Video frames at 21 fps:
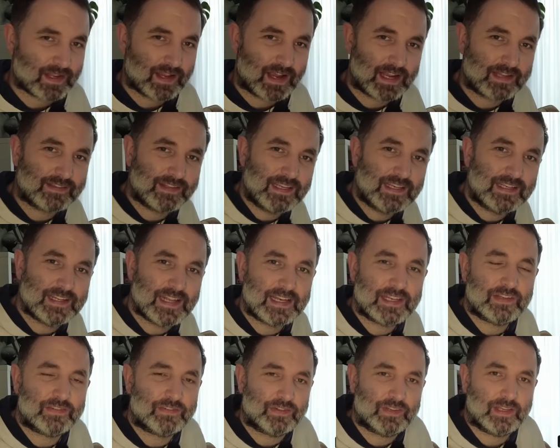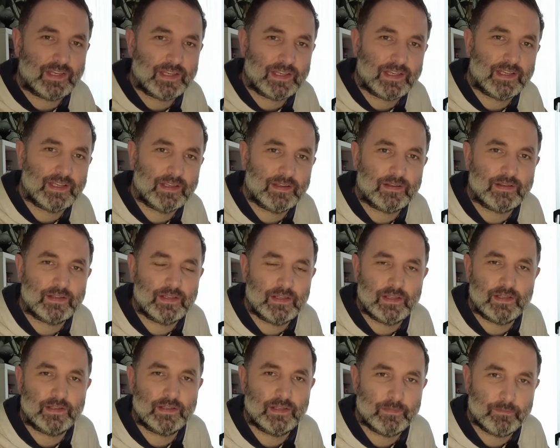I think that is
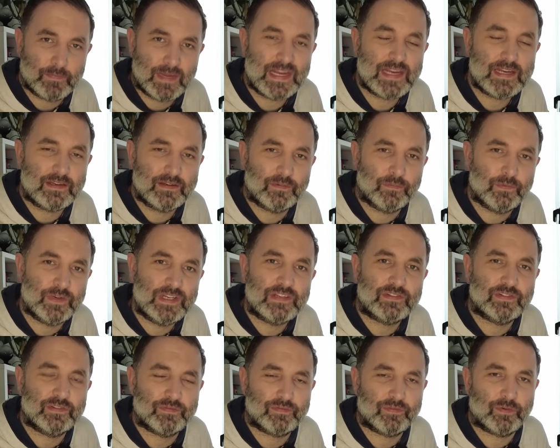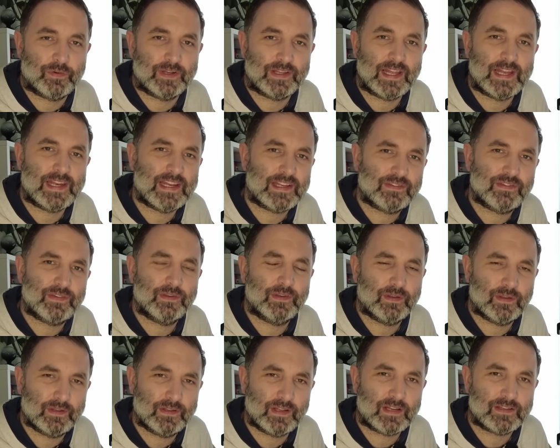the main reason for it. And that's,
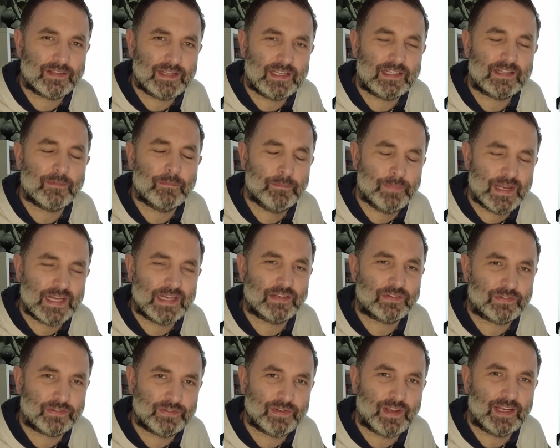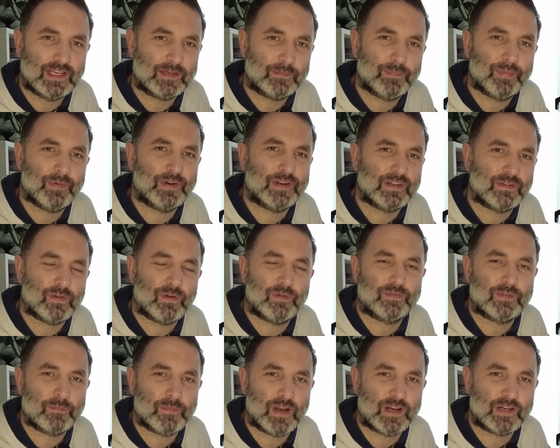I think, the biggest selling point
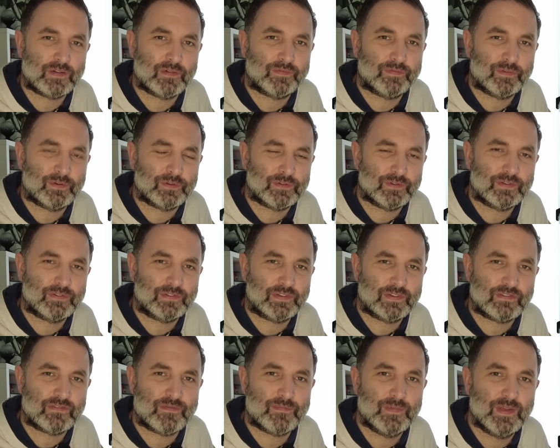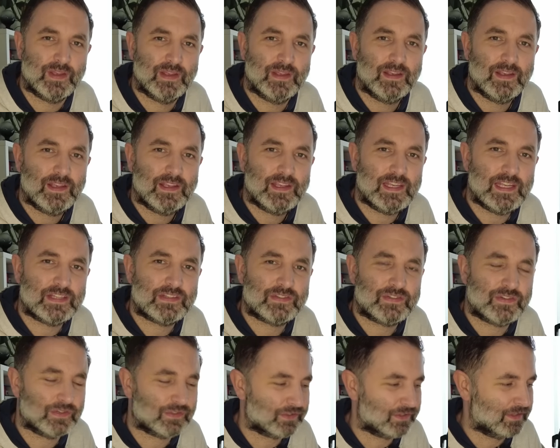of the Micro Four Thirds system.
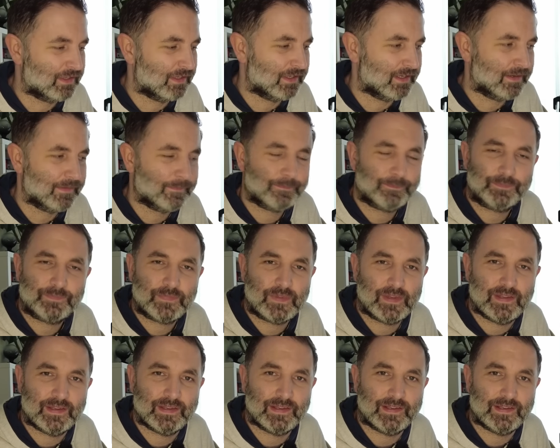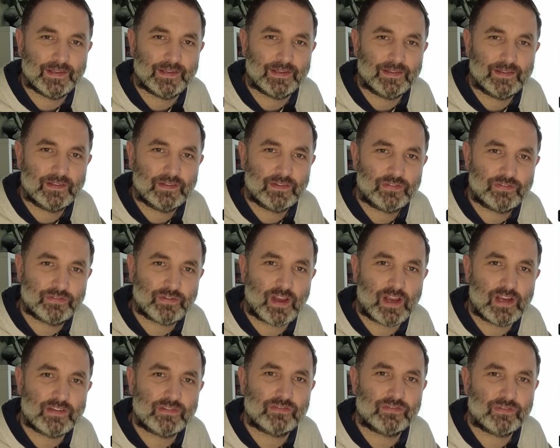It's just the
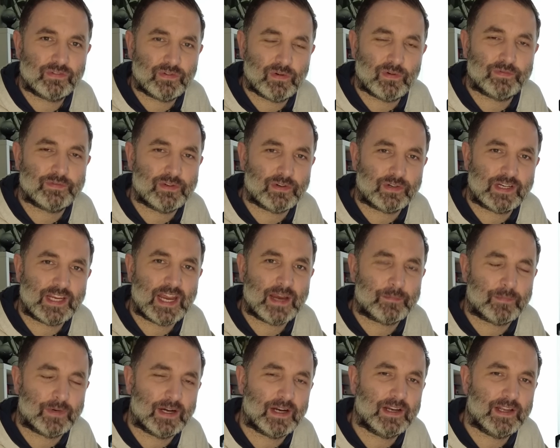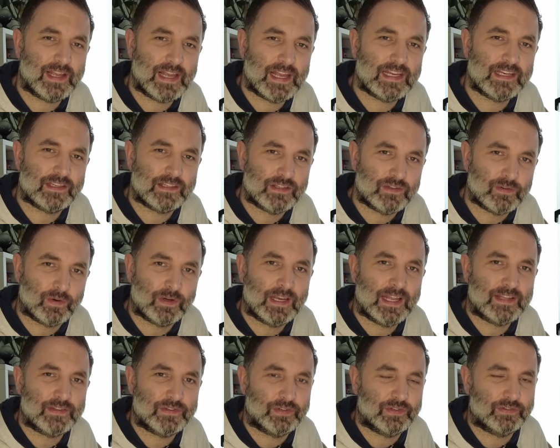size of your camera and your
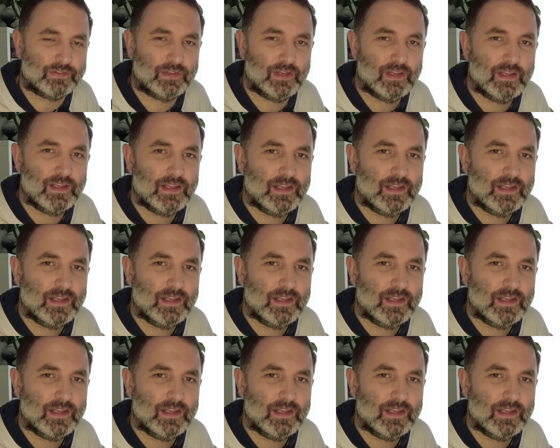lenses.